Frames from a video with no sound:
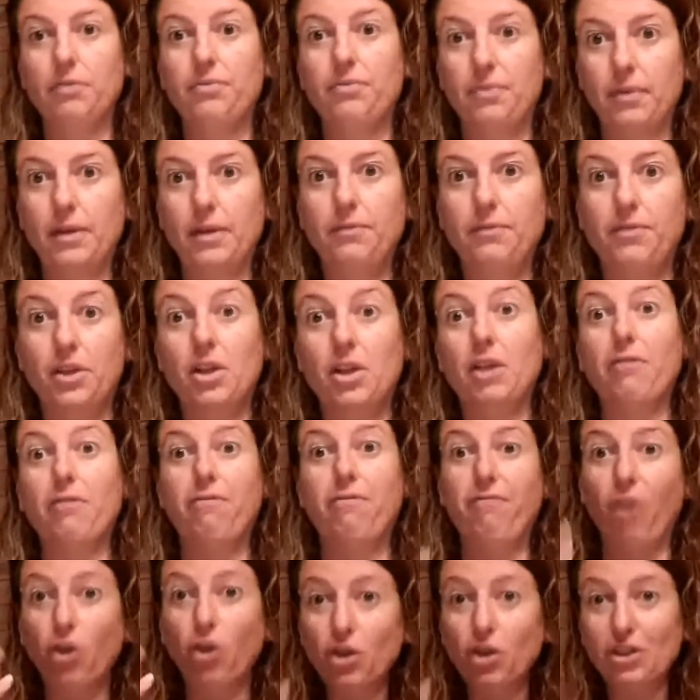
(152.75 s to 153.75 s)
if you're going to
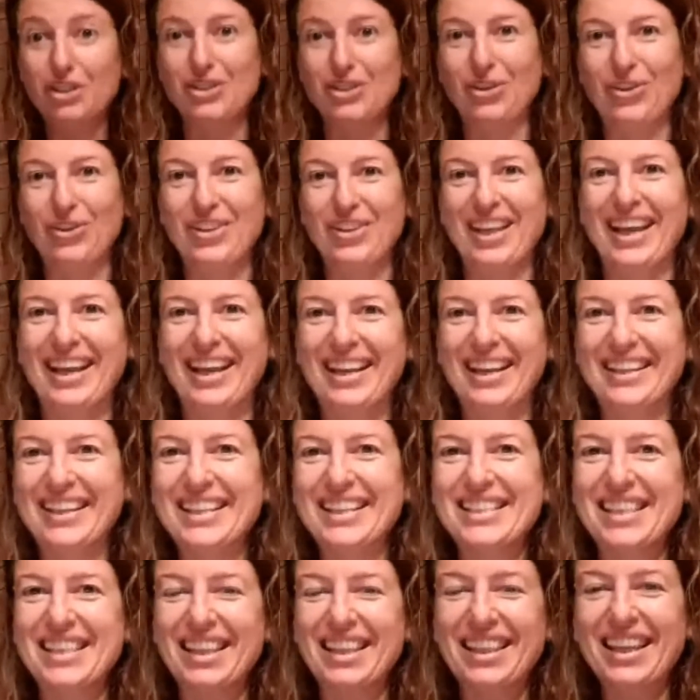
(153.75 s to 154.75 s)
focus on that. And that's
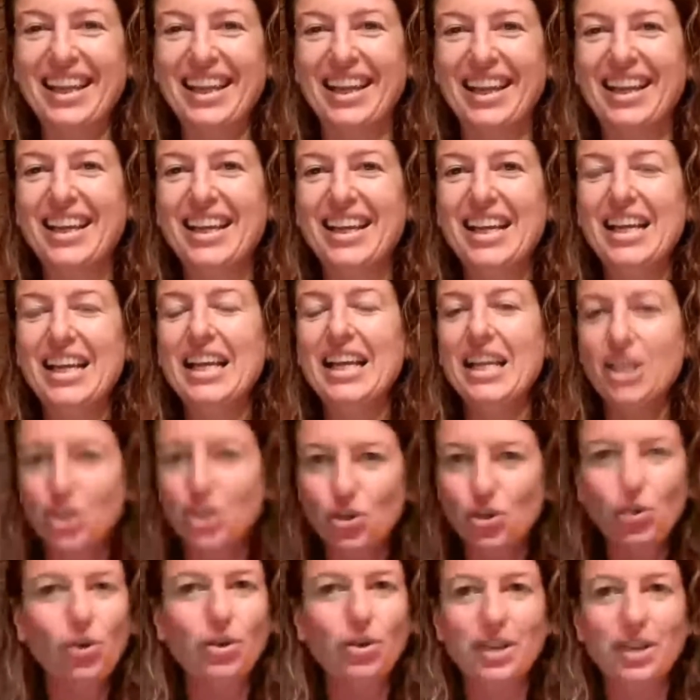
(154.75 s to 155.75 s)
the thing.
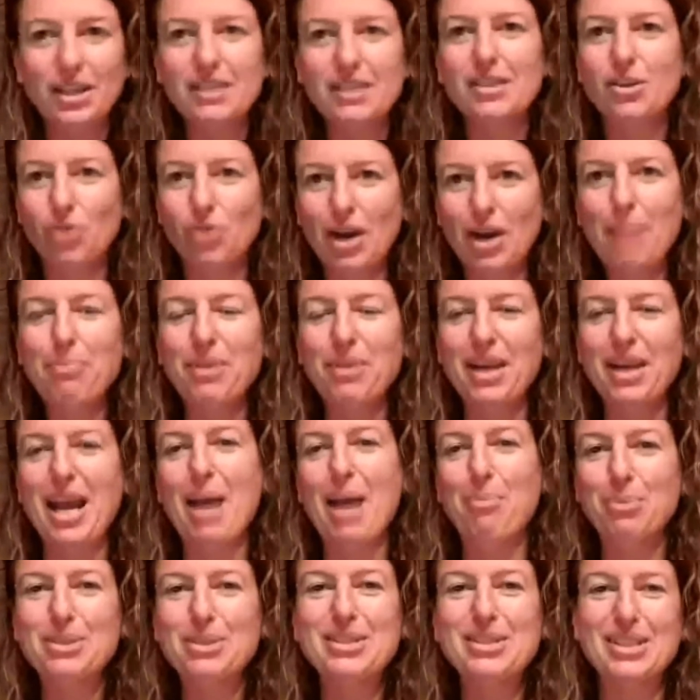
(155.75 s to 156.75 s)
Sure, there's crap that
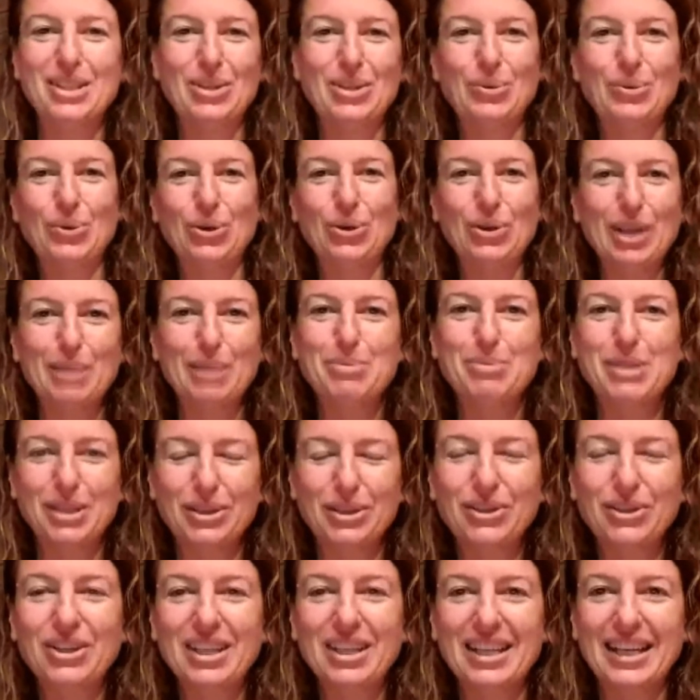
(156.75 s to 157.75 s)
happens in the world,
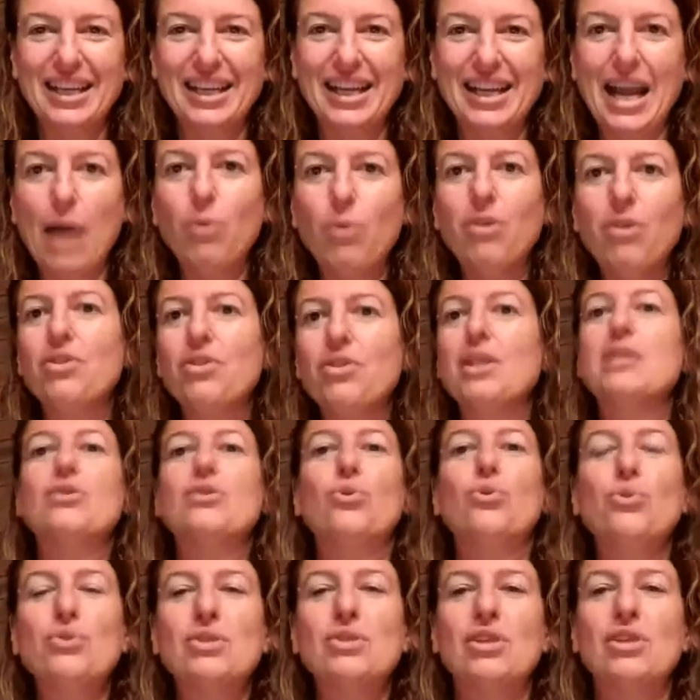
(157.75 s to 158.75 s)
absolutely. However, there's
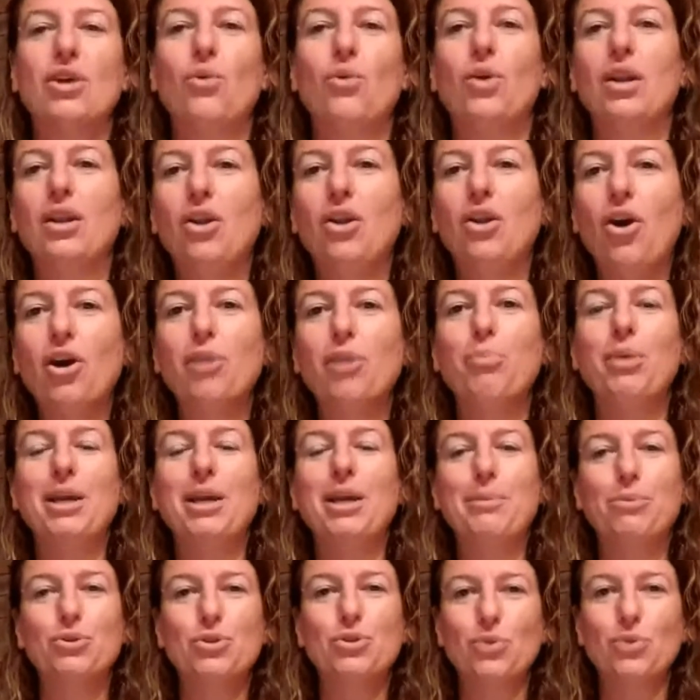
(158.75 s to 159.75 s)
also a lot of
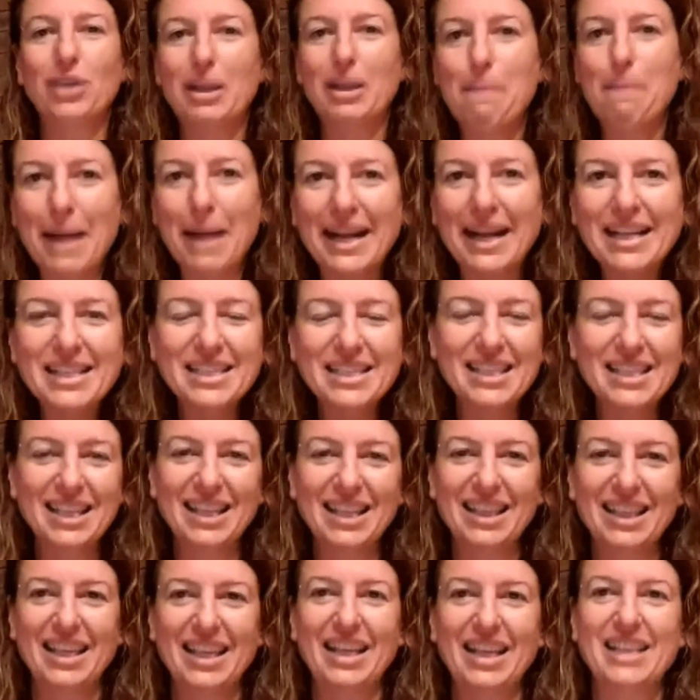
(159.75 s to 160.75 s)
people doing amazing
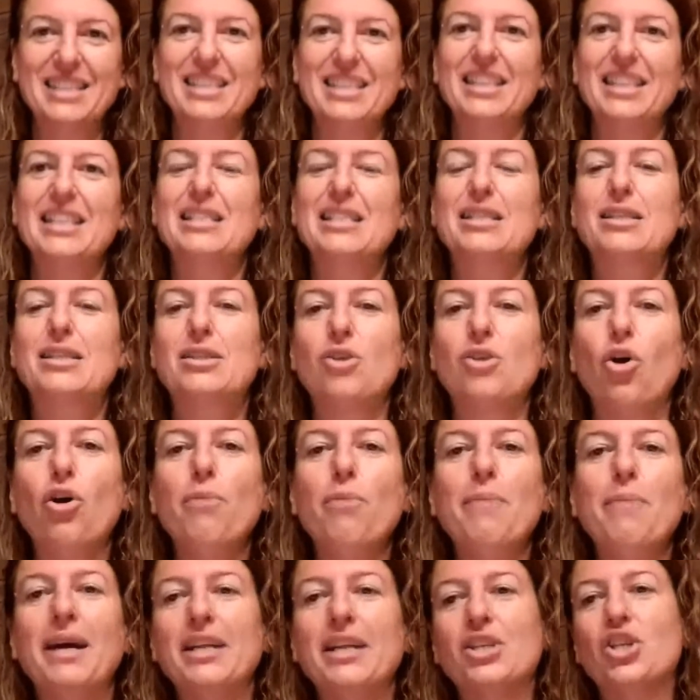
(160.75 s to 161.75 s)
things, and there's so
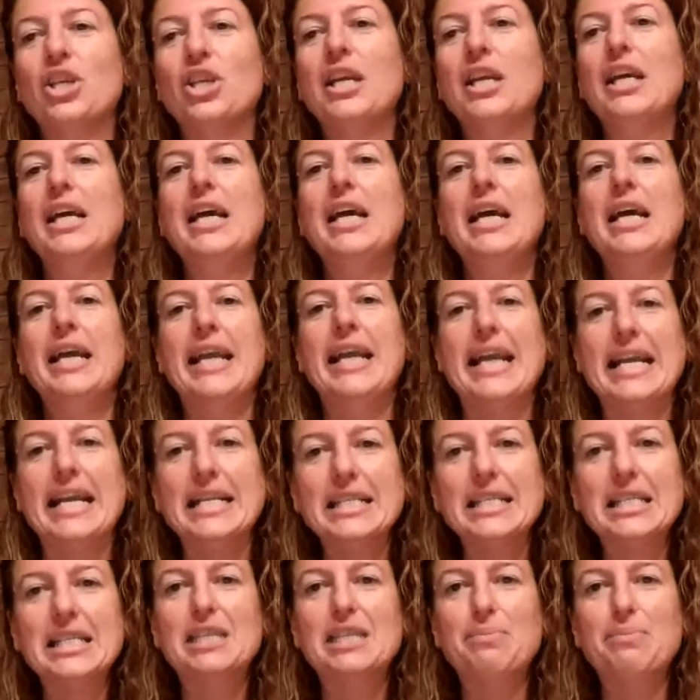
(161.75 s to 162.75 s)
much
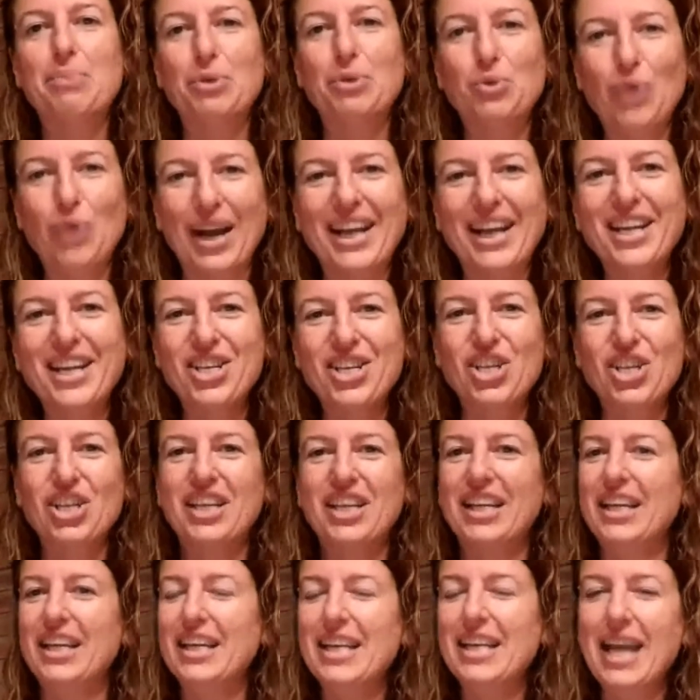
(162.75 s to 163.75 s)
inspiration
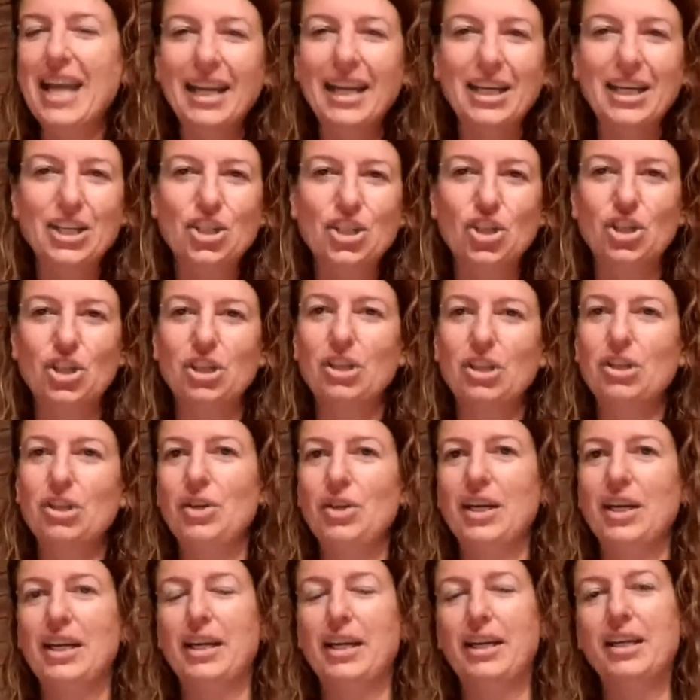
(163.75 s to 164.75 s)
in nature
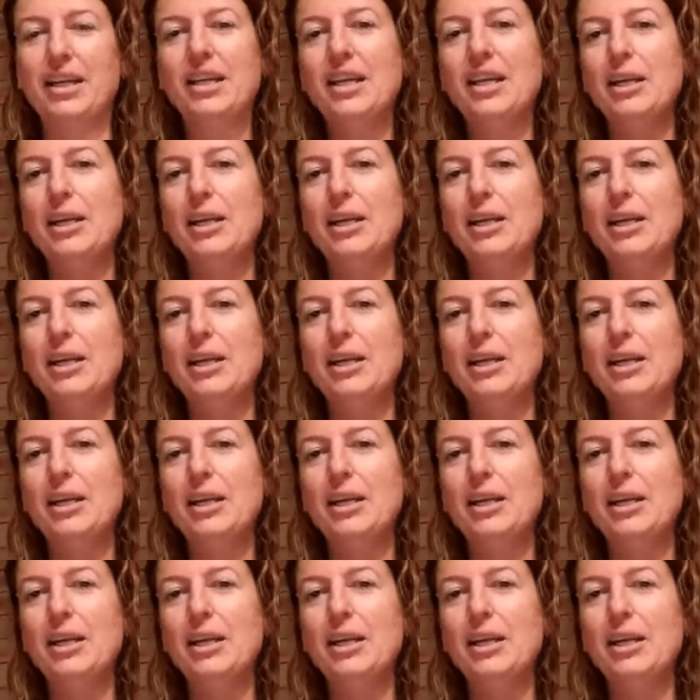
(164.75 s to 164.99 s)
and in